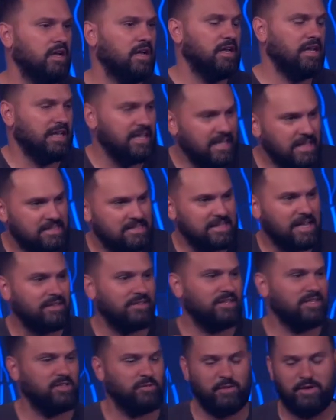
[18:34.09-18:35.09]
And he gets out
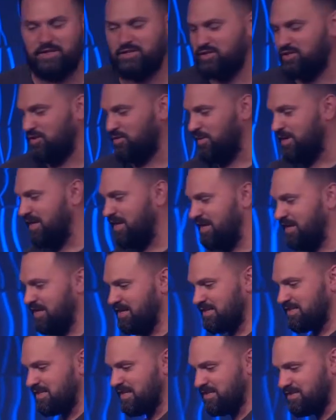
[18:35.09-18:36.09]
the speech to read it, and
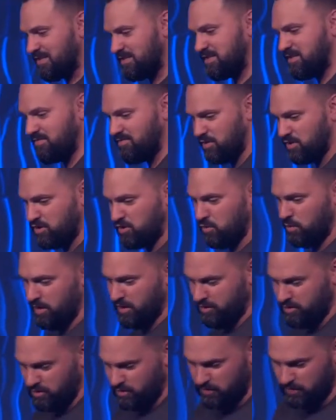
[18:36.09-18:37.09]
it says this in verse
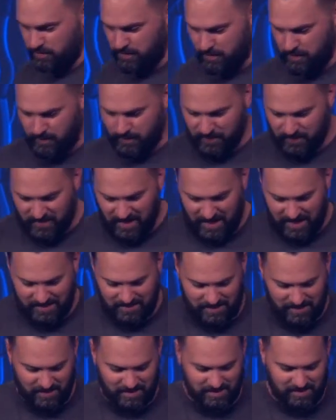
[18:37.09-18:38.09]
22,
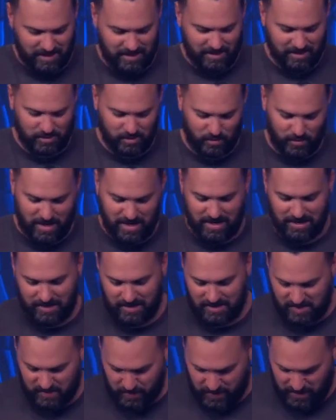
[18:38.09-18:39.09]
as the son is reading
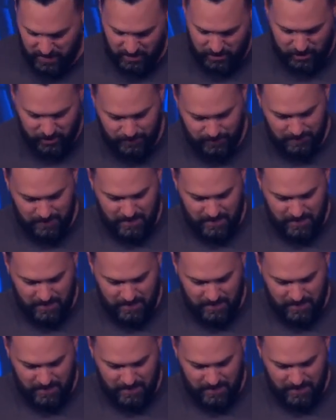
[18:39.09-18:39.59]
the speech.